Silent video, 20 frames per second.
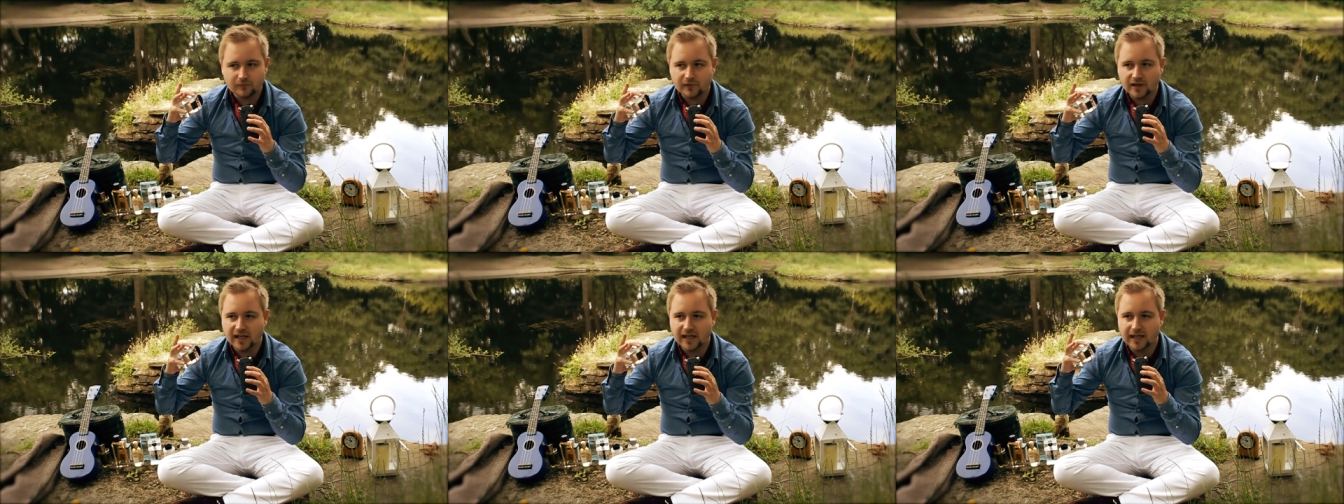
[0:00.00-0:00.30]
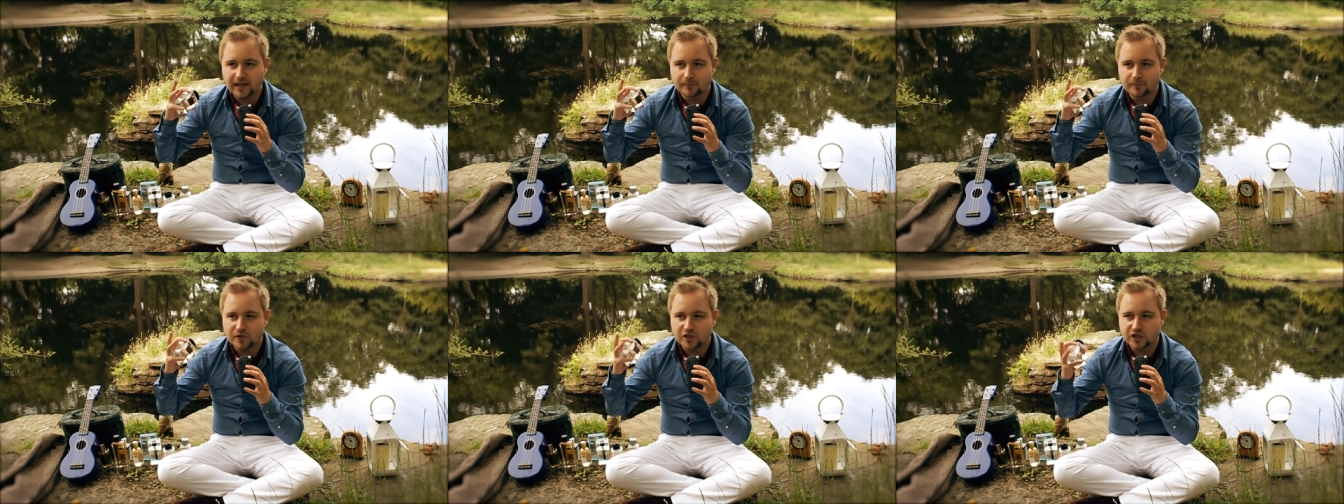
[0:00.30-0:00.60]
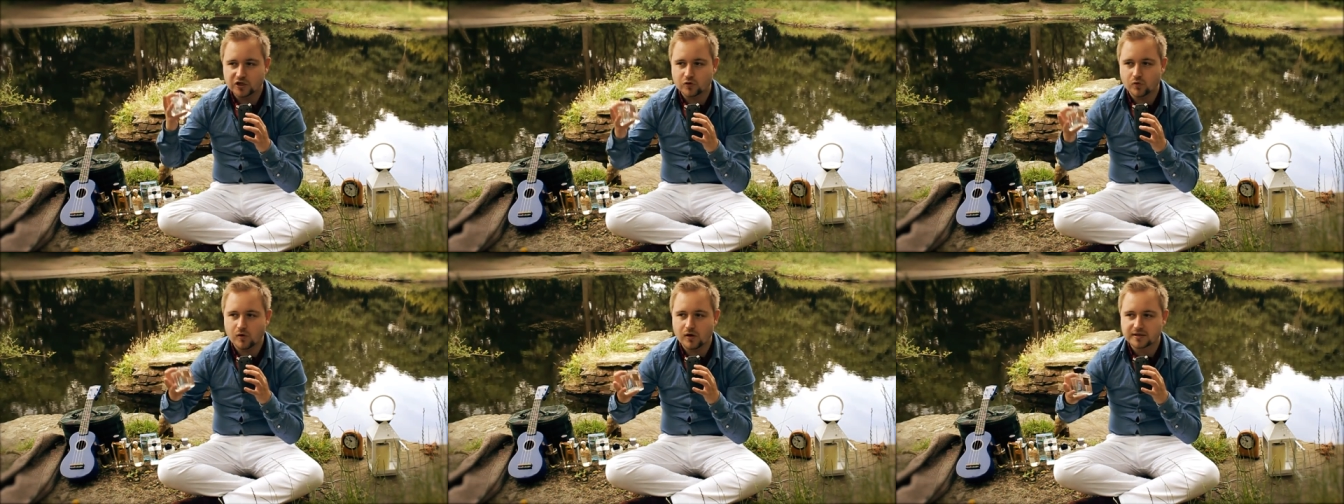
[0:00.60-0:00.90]
Um,
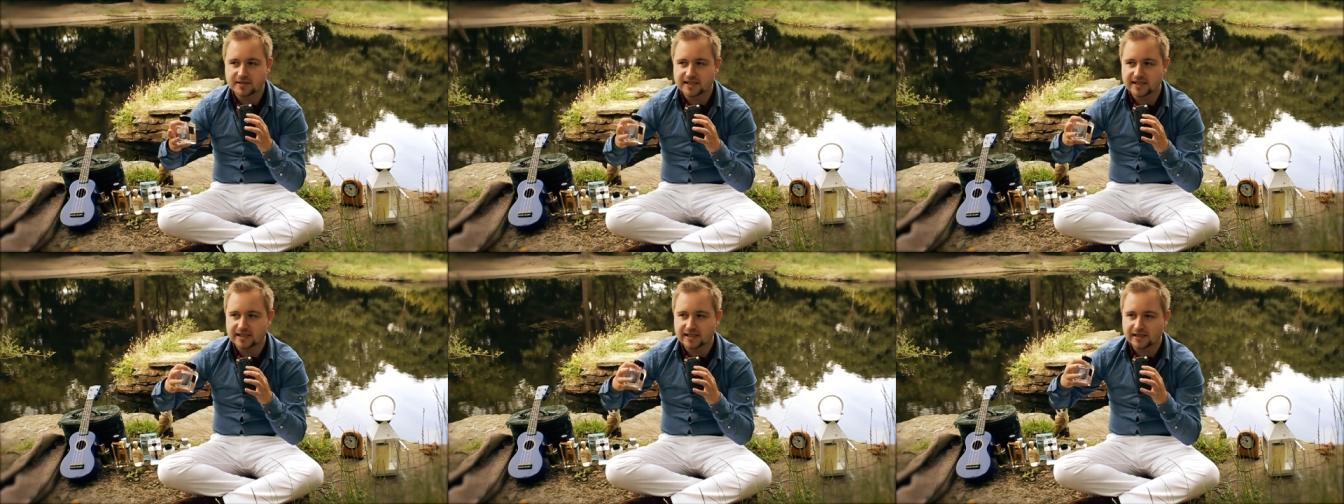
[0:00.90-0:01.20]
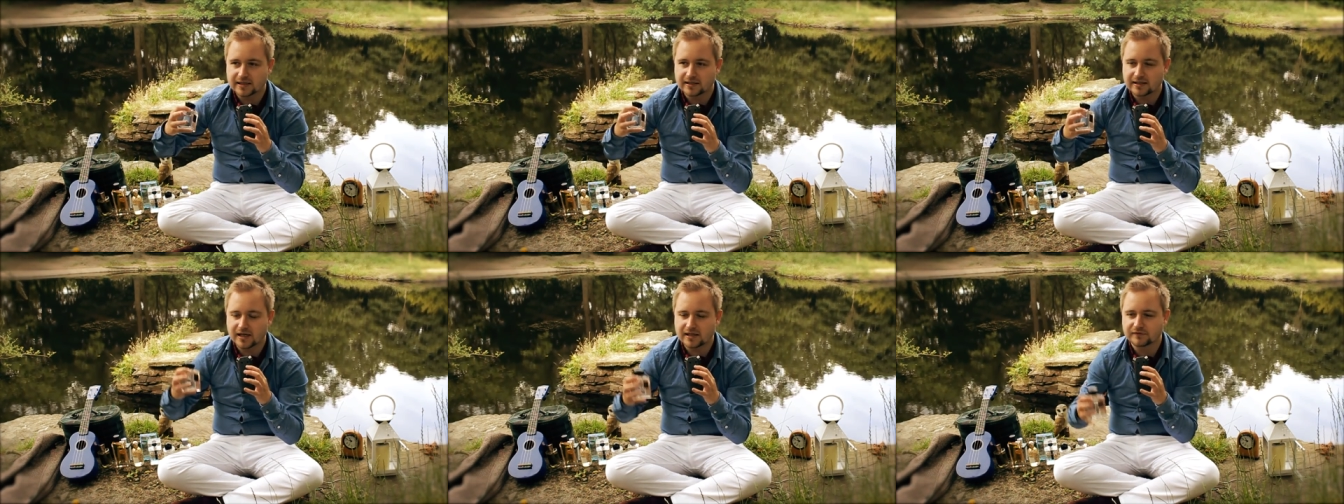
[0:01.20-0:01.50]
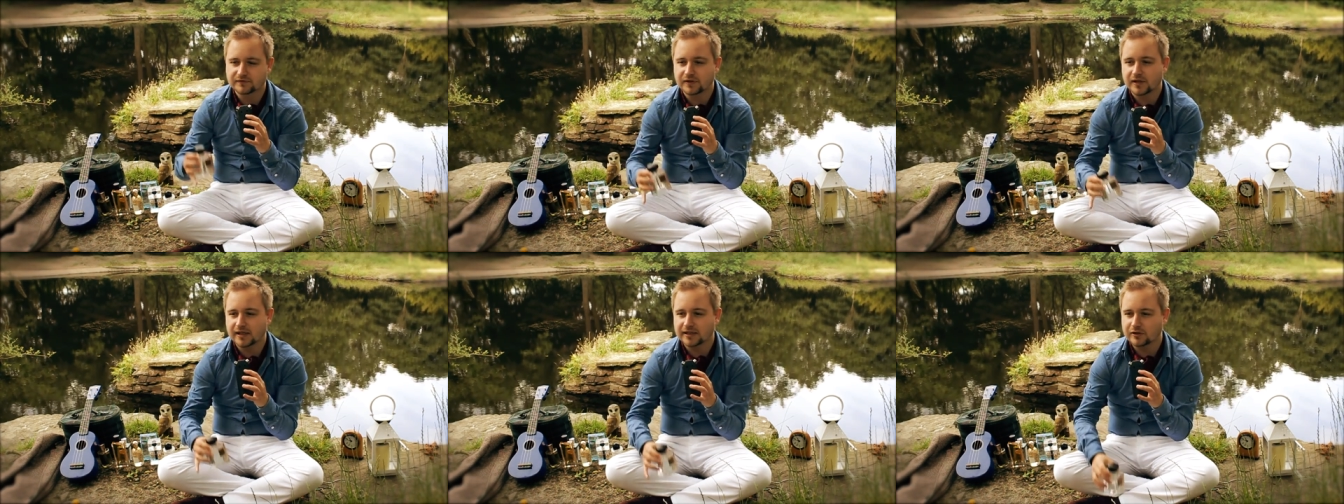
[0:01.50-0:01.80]
aquatic, kind
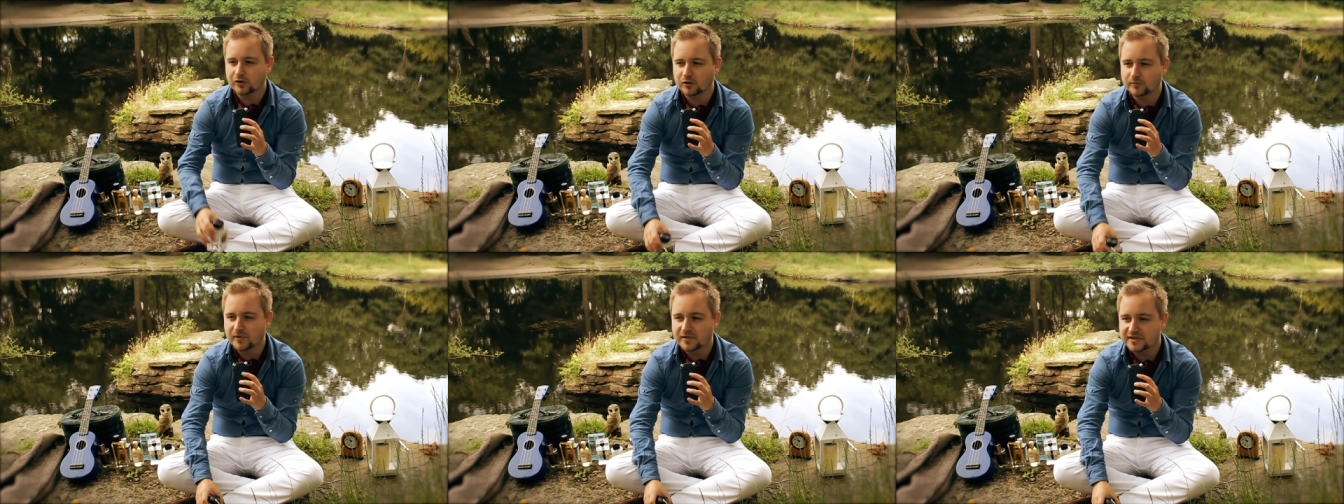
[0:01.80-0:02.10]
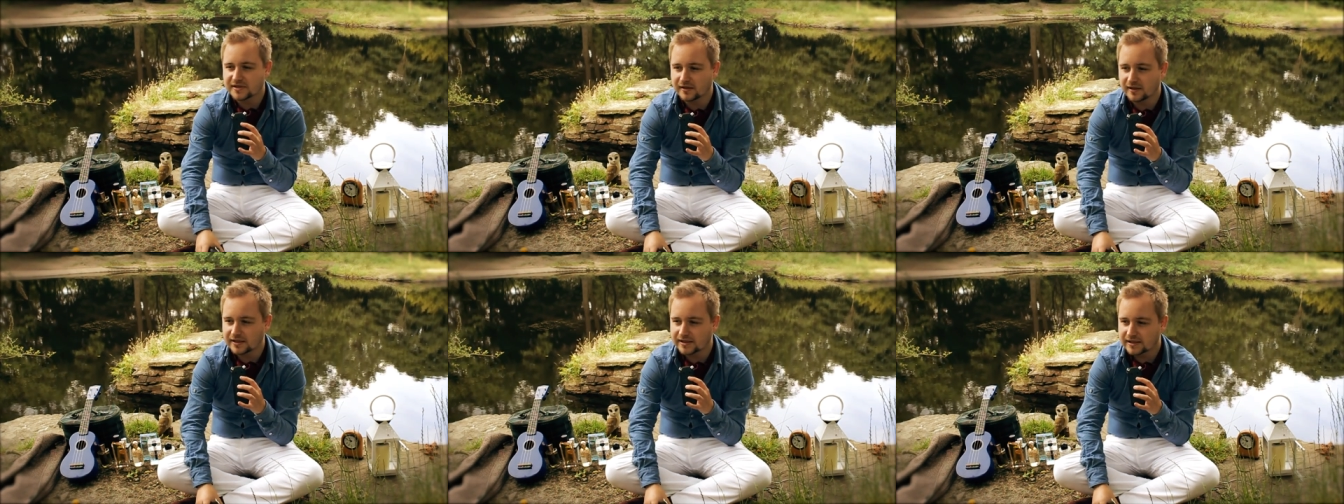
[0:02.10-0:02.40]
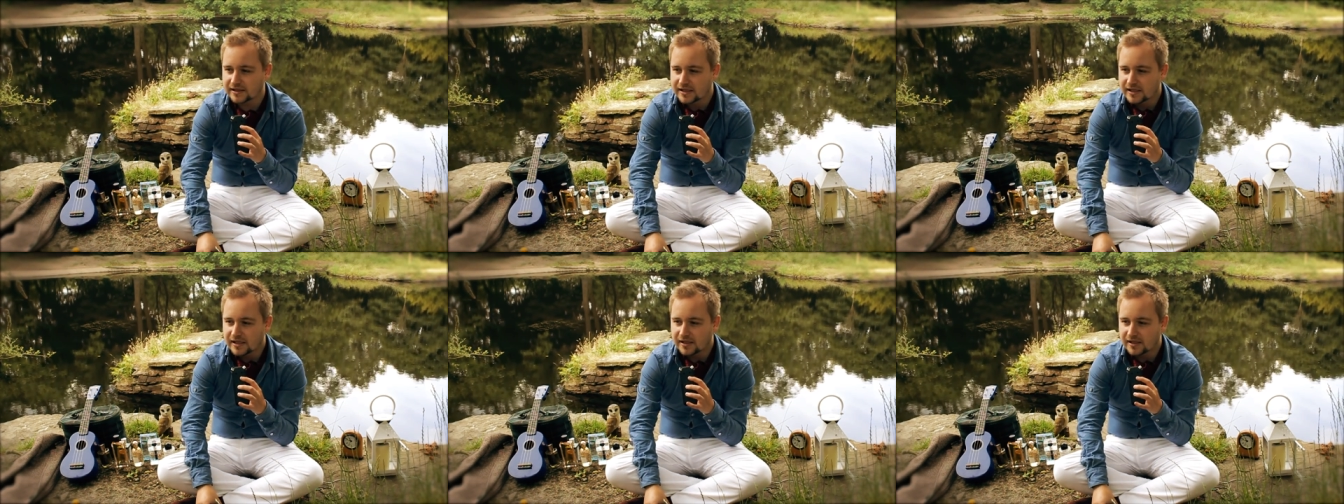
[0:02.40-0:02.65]
of like almost like